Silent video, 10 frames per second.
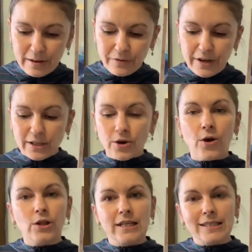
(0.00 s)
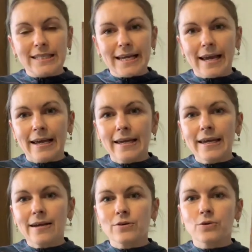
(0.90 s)
Fred
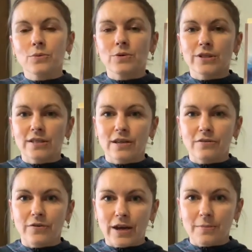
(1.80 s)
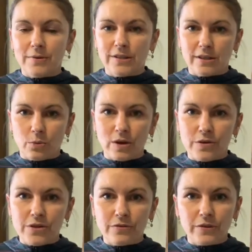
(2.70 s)
Hollanday, who was a famous and
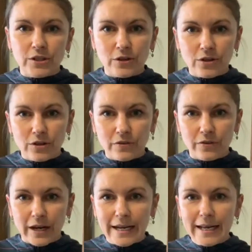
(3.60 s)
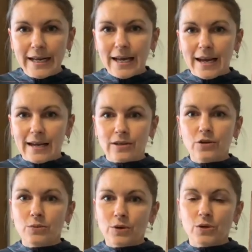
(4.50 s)
wealthy photographer and
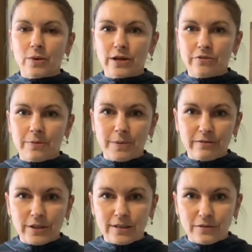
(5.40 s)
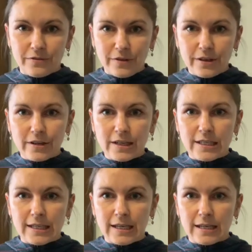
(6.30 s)
who was one of the pivotal
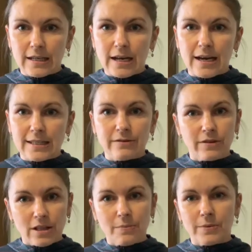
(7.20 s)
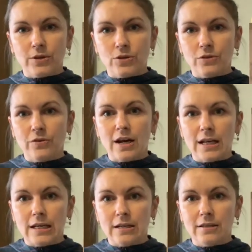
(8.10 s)
figures in development of
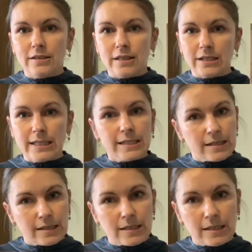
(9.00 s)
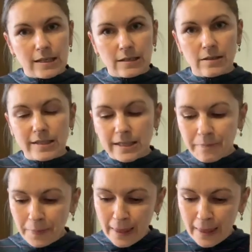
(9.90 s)
Kahlil's artistic skills,